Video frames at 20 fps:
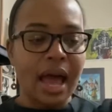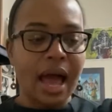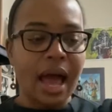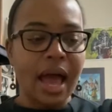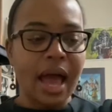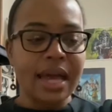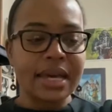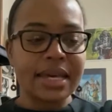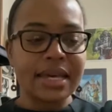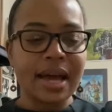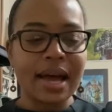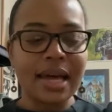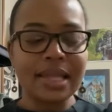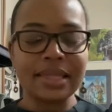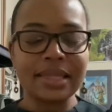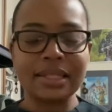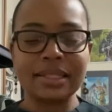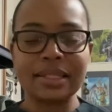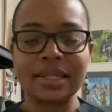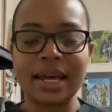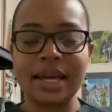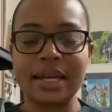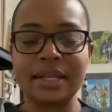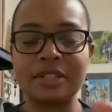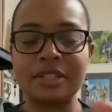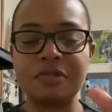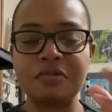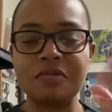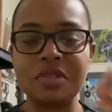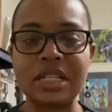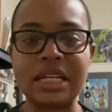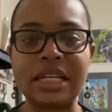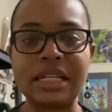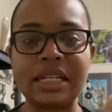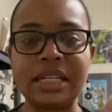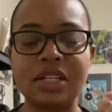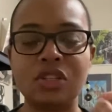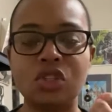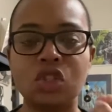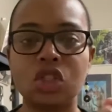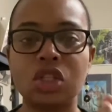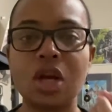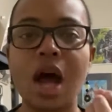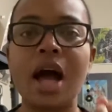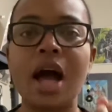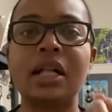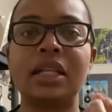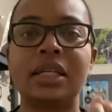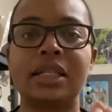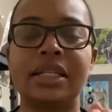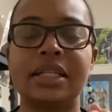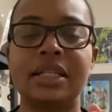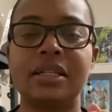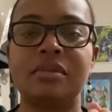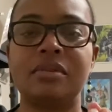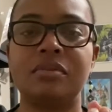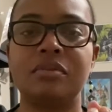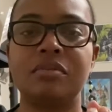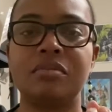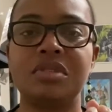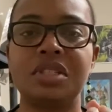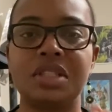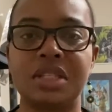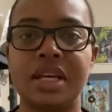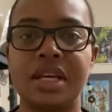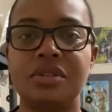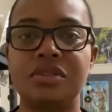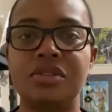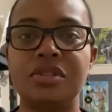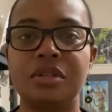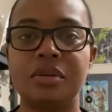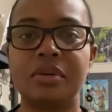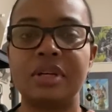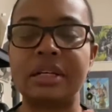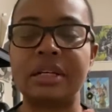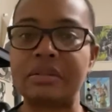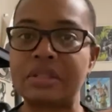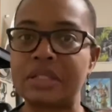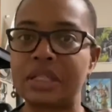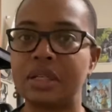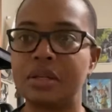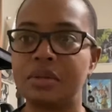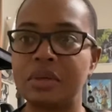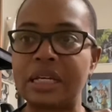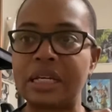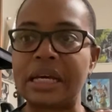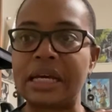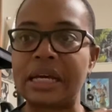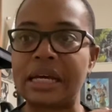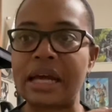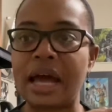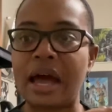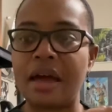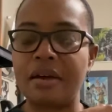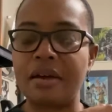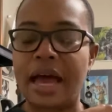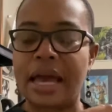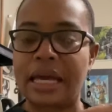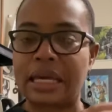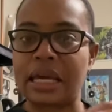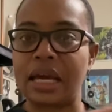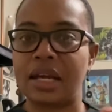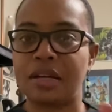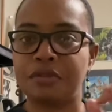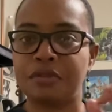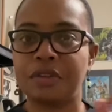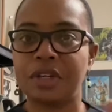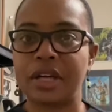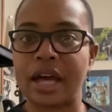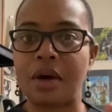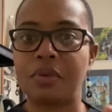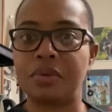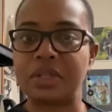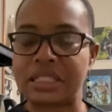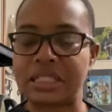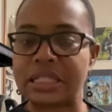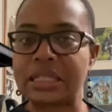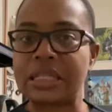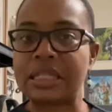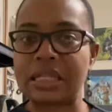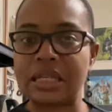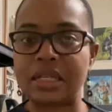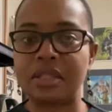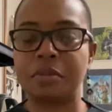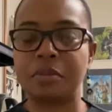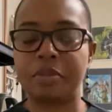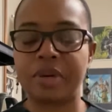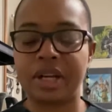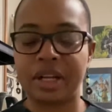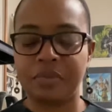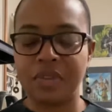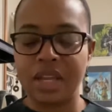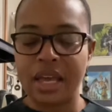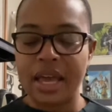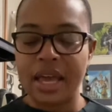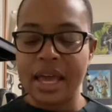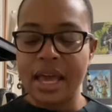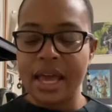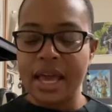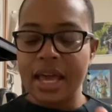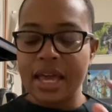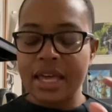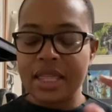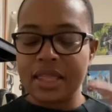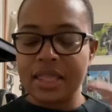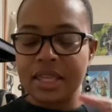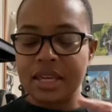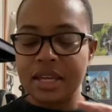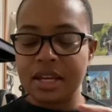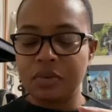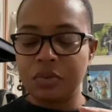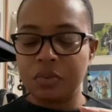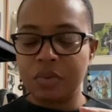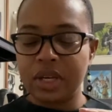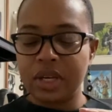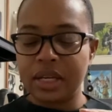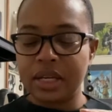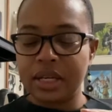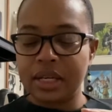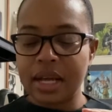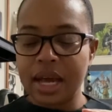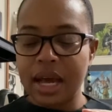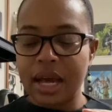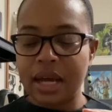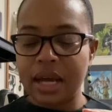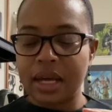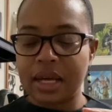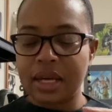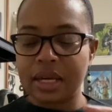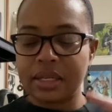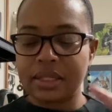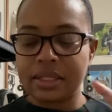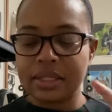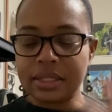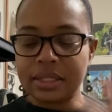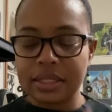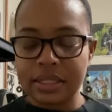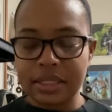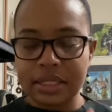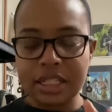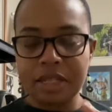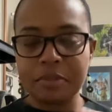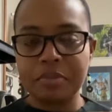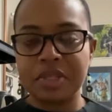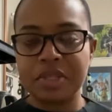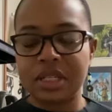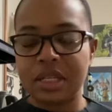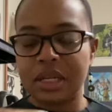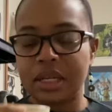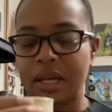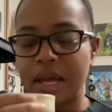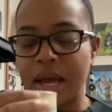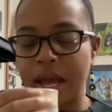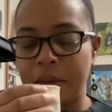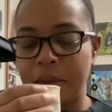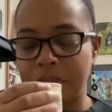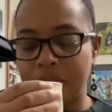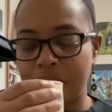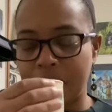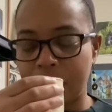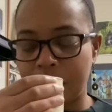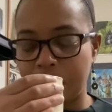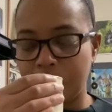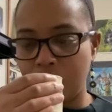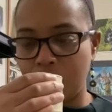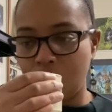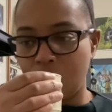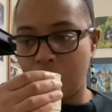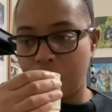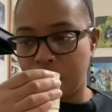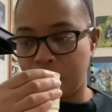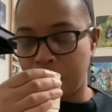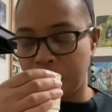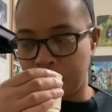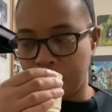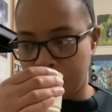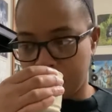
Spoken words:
I got this kind of nutty chocolatey scent to it. And I was like, okay, I kind of forgot what's in this, but, and then when I steeped it, I'm getting more